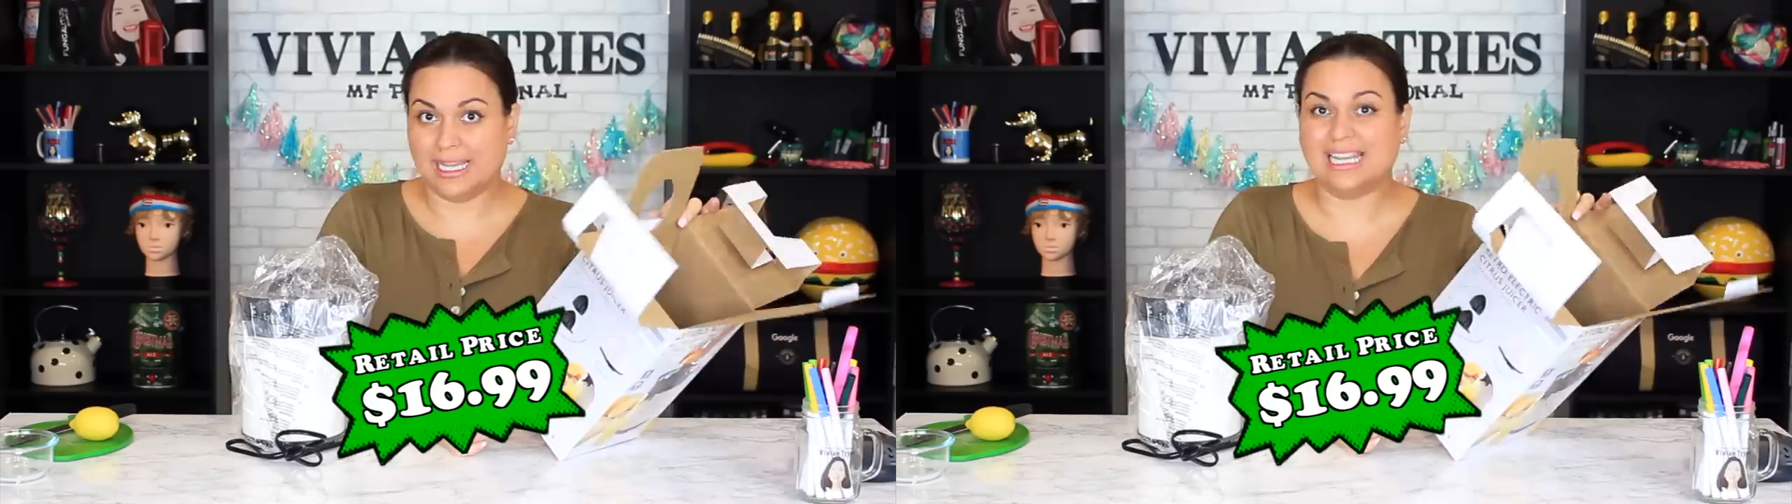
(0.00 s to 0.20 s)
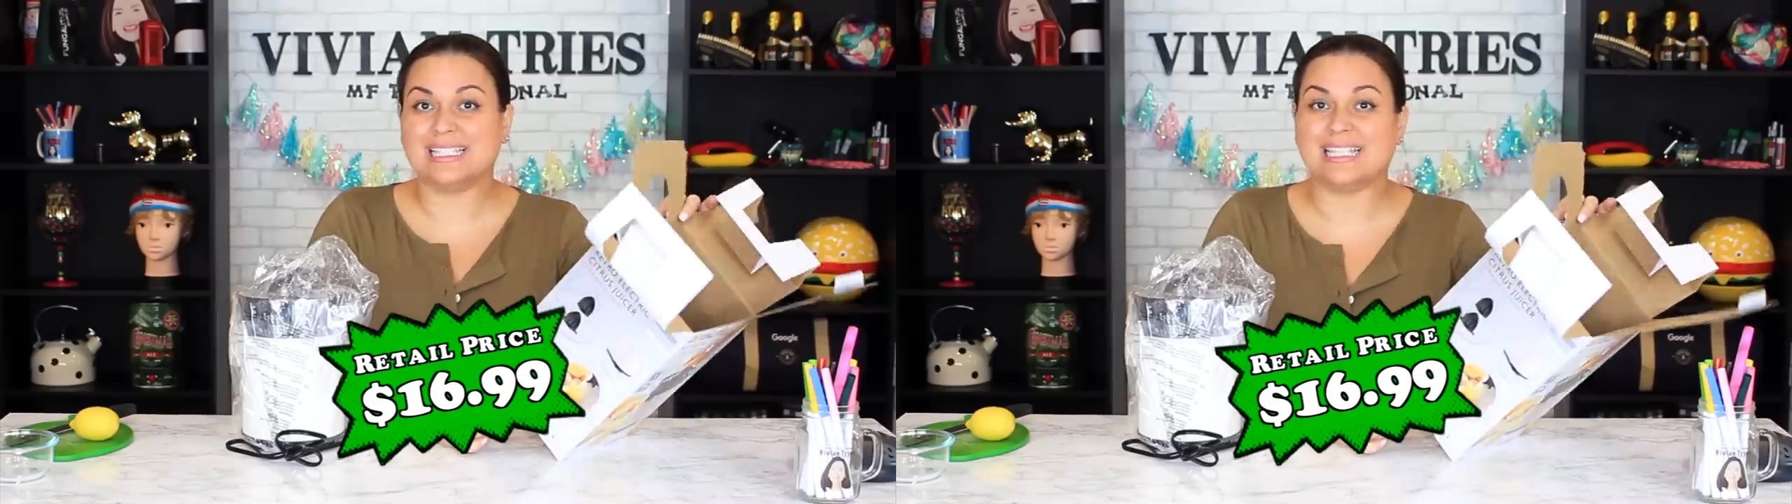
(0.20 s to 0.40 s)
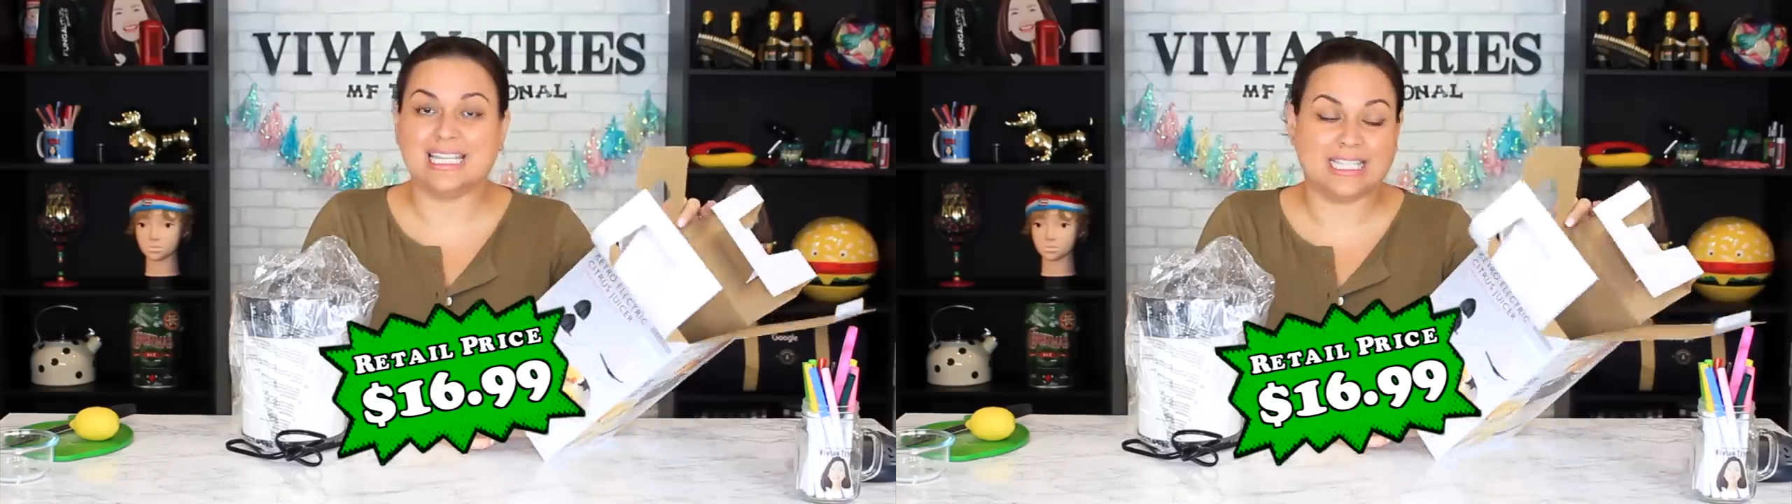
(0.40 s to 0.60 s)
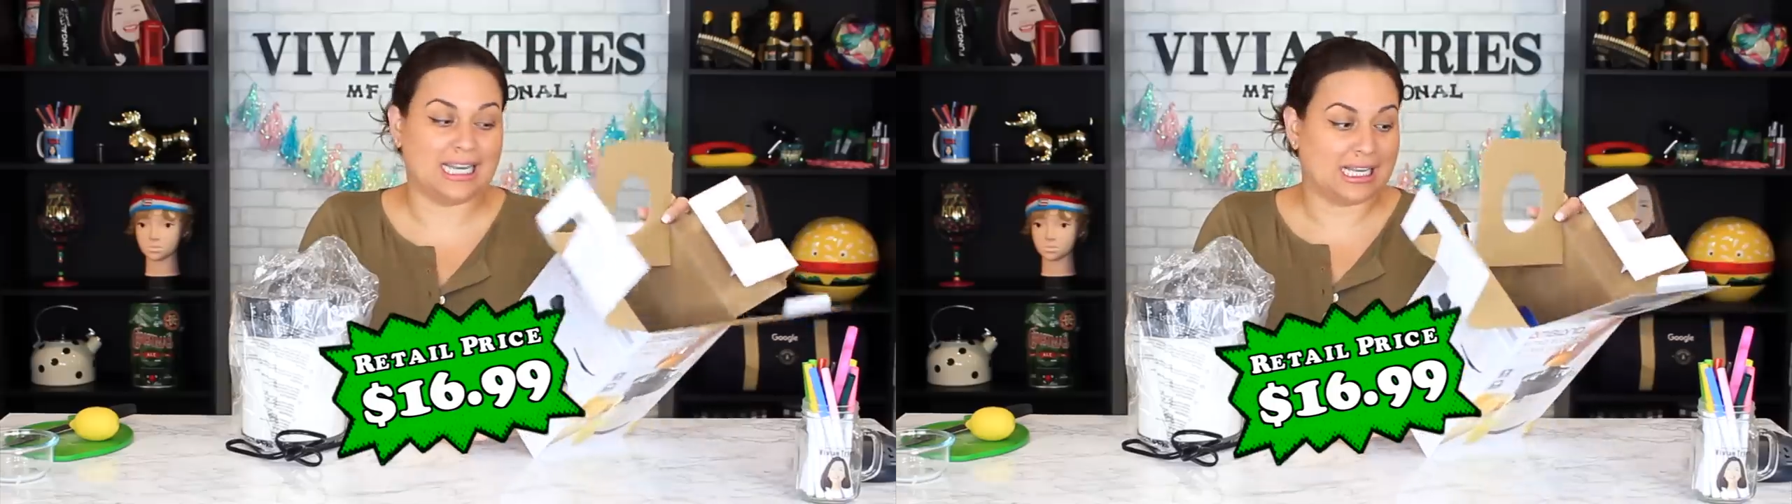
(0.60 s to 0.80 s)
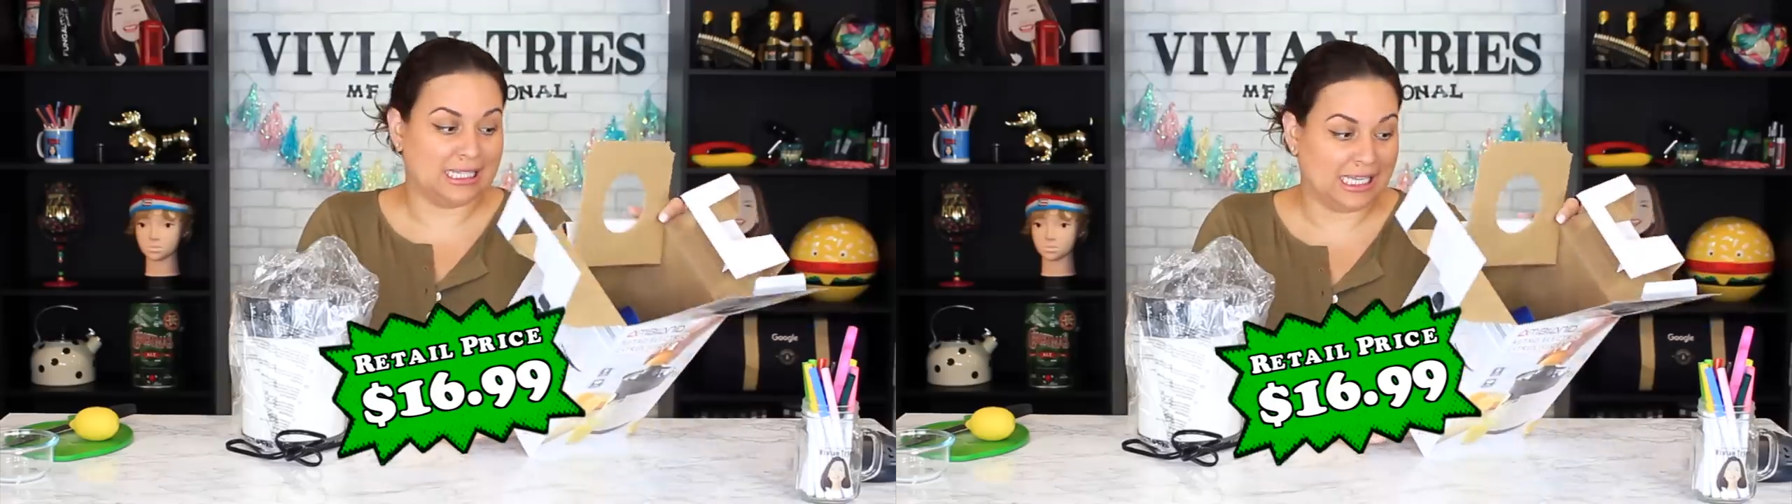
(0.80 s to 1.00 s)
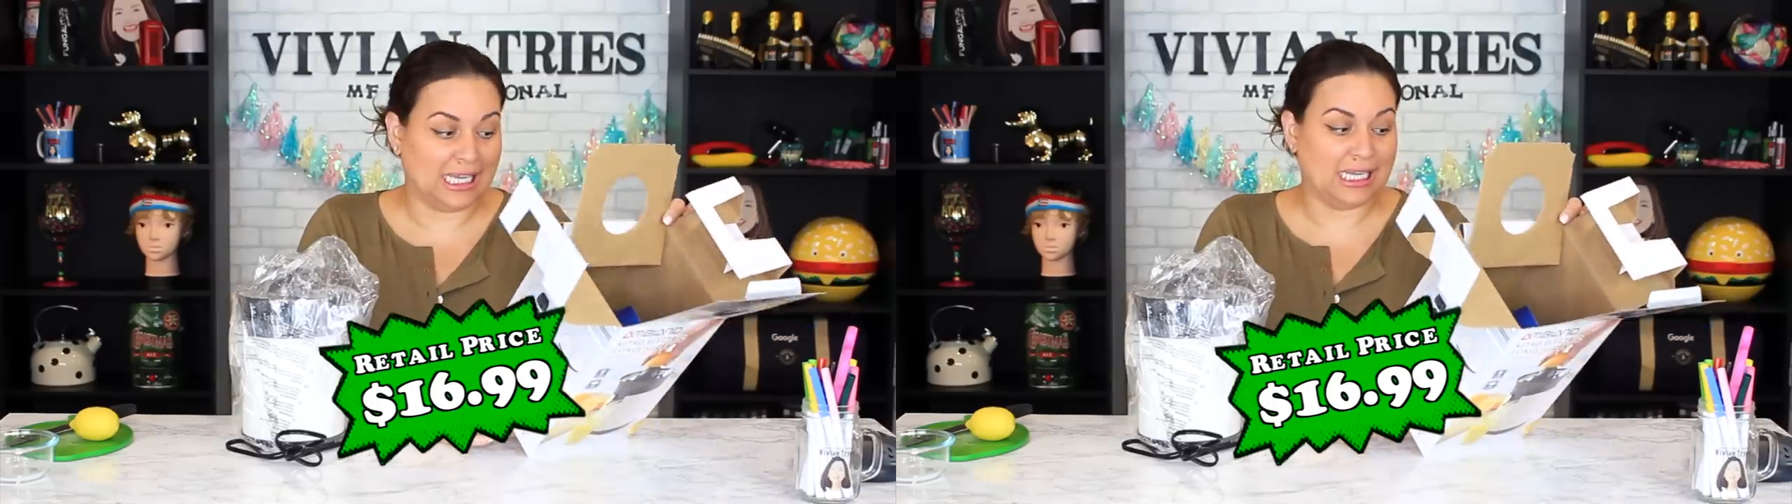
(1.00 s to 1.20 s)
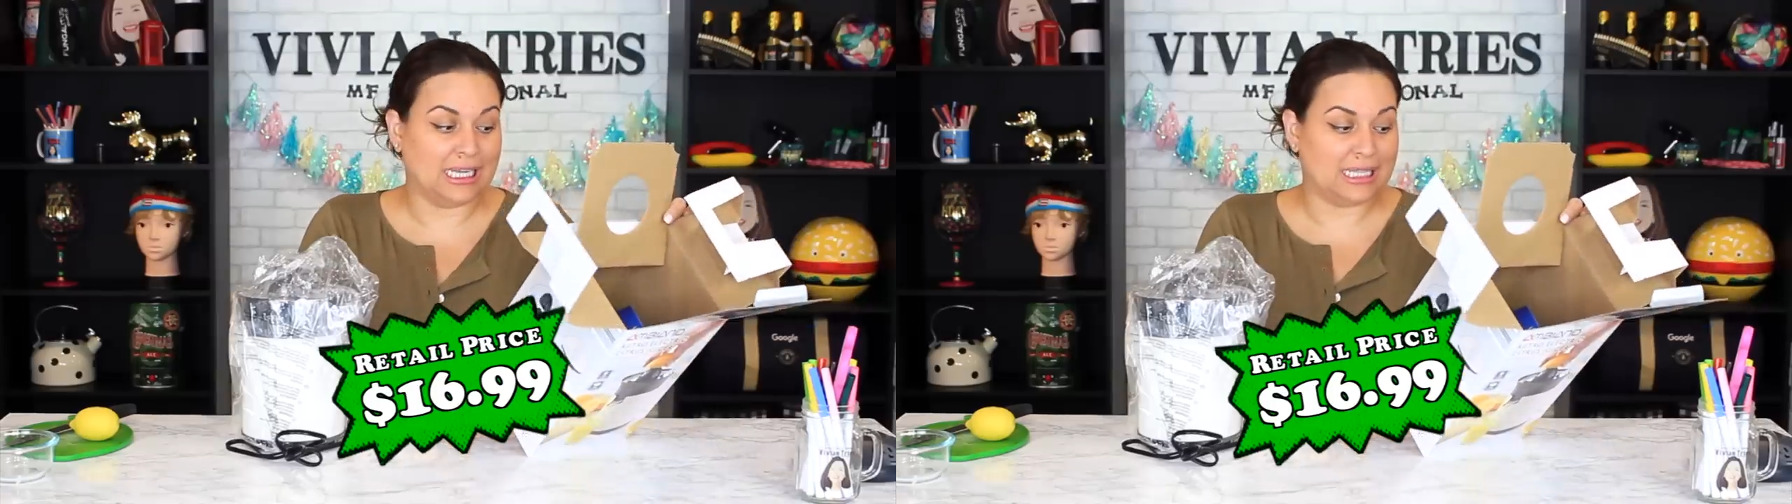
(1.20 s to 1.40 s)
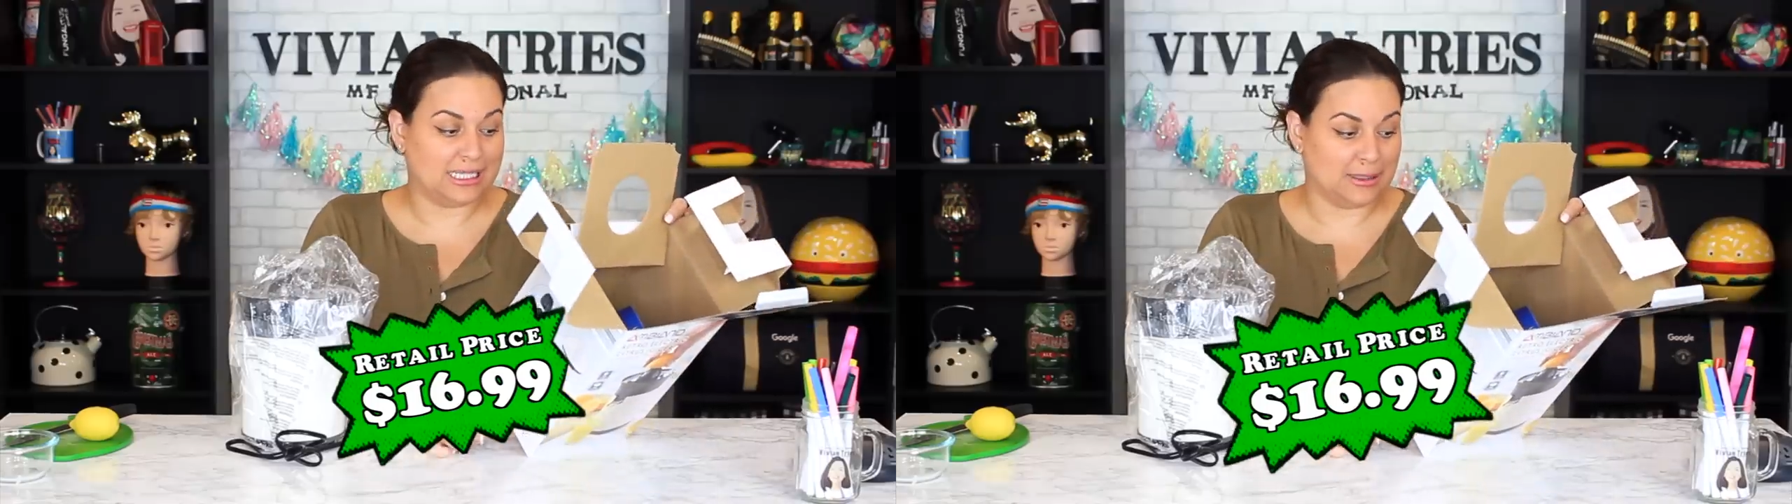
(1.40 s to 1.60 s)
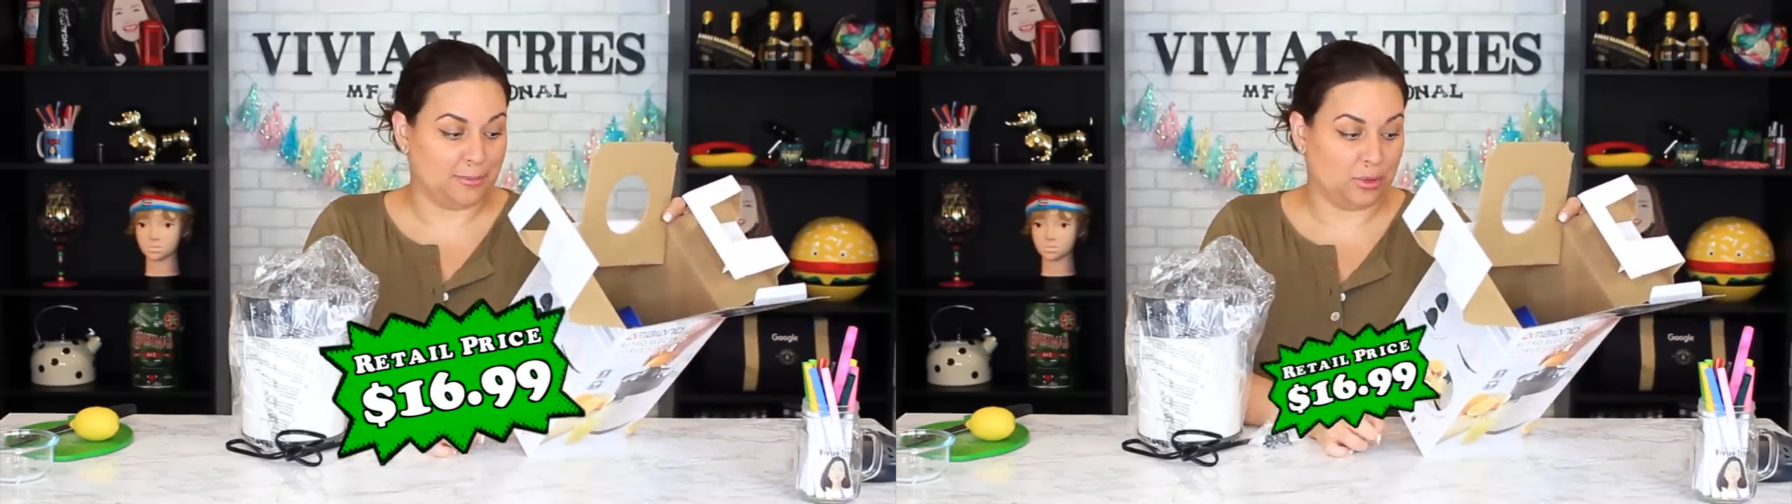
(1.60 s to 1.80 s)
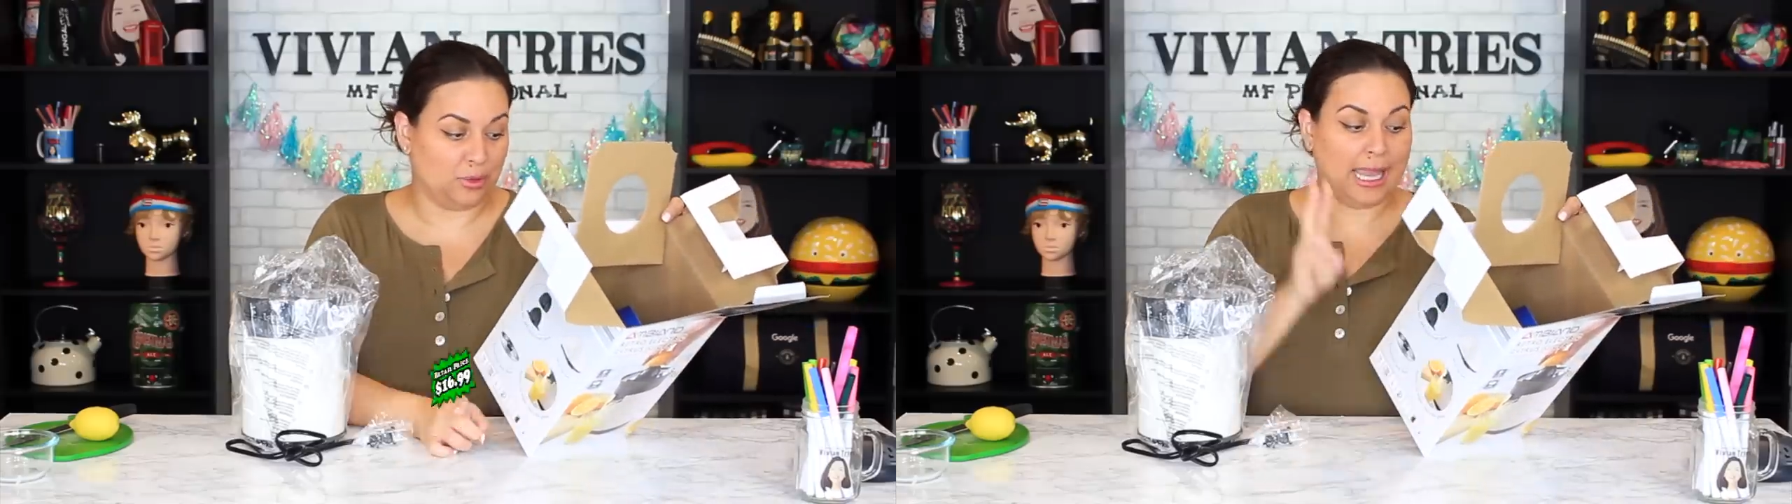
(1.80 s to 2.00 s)
It is easy to clean and
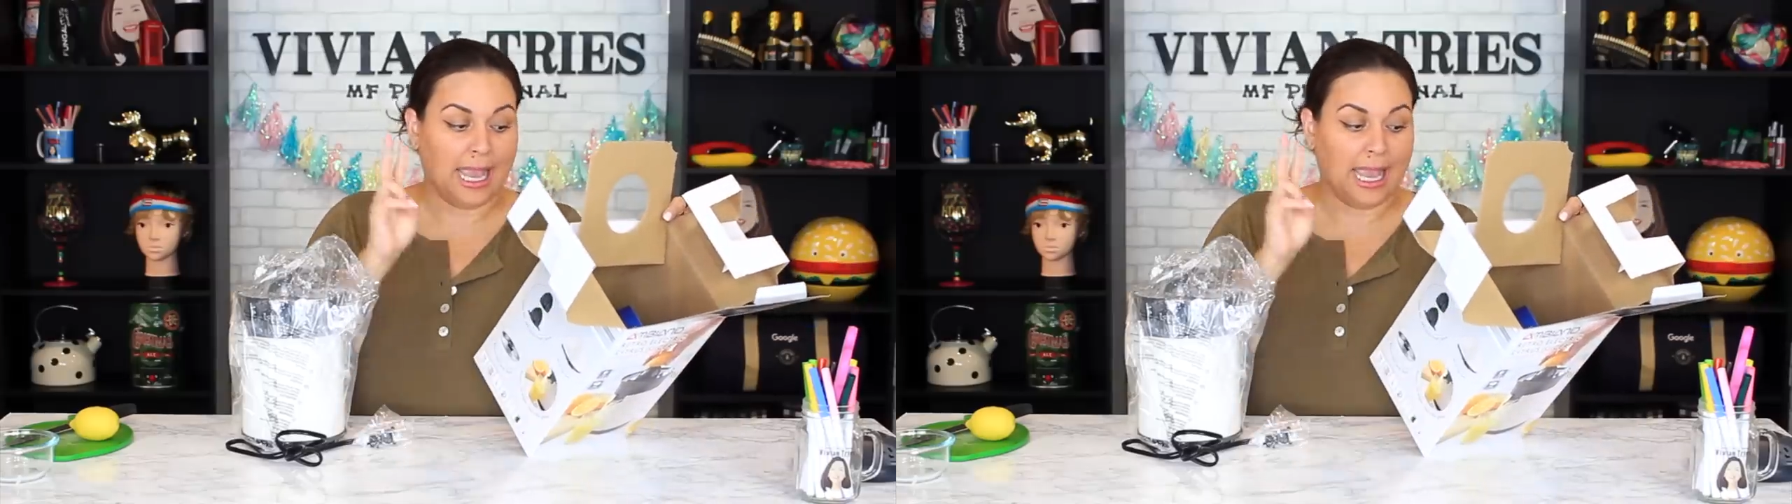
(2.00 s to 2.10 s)
assemble.